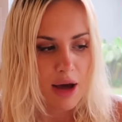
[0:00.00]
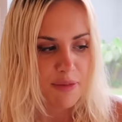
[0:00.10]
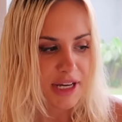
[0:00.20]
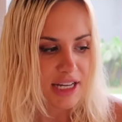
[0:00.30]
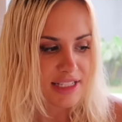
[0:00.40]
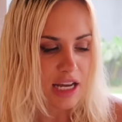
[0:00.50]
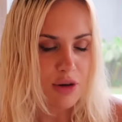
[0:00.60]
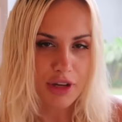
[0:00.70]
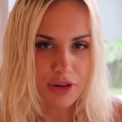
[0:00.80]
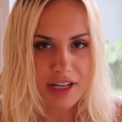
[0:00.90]
because I
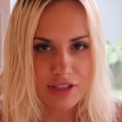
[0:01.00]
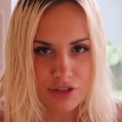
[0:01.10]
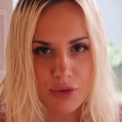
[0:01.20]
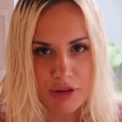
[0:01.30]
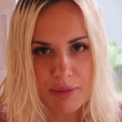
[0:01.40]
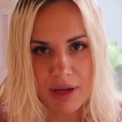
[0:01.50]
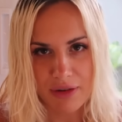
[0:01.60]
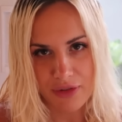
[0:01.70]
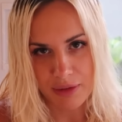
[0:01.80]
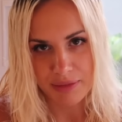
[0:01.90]
want you guys to do it with me
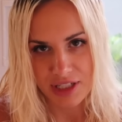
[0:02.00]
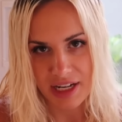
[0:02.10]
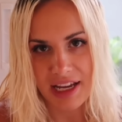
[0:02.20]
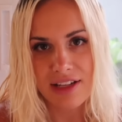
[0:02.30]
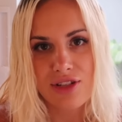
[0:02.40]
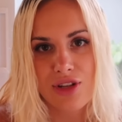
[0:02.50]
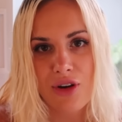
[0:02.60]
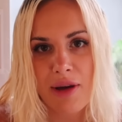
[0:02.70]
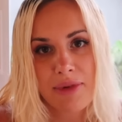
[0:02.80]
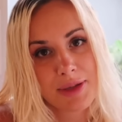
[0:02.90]
from today. So
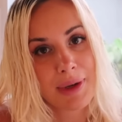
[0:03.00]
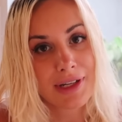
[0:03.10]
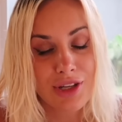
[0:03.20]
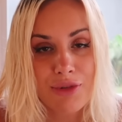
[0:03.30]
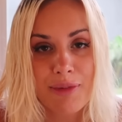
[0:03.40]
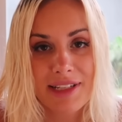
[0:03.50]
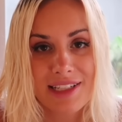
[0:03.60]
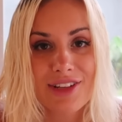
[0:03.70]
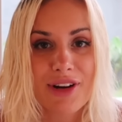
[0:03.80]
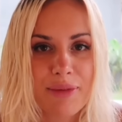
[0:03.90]
I'm expecting you in my
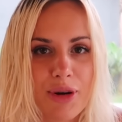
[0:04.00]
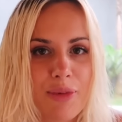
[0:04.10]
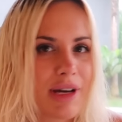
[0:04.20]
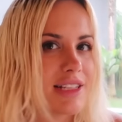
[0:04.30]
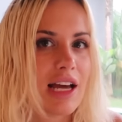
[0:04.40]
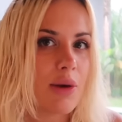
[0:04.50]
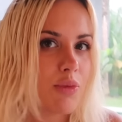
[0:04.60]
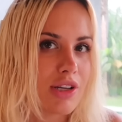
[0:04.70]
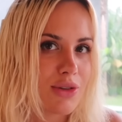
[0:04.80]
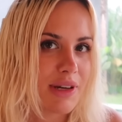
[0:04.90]
Telegram group, because I'm
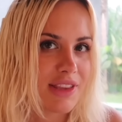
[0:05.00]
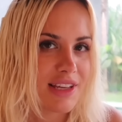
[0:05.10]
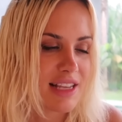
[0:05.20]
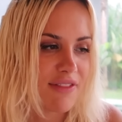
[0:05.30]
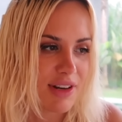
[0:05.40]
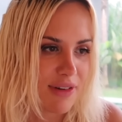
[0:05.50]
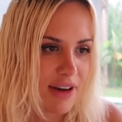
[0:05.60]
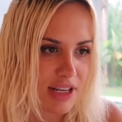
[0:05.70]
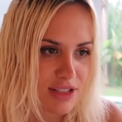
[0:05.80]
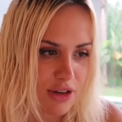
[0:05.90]
not doing these
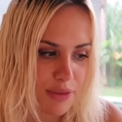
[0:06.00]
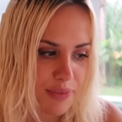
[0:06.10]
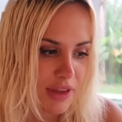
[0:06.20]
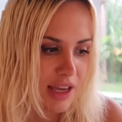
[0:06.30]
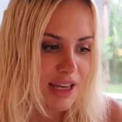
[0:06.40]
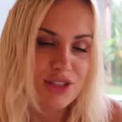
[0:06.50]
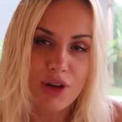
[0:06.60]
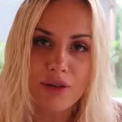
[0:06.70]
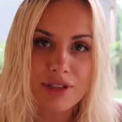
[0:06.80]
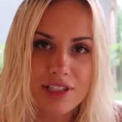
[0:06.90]
75 days alone. So
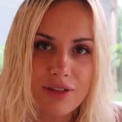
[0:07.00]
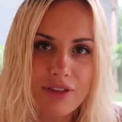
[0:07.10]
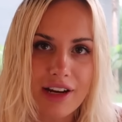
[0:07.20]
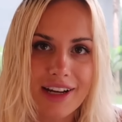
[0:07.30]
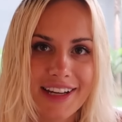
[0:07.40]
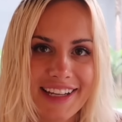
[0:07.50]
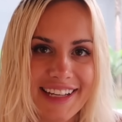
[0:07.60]
I will see you there.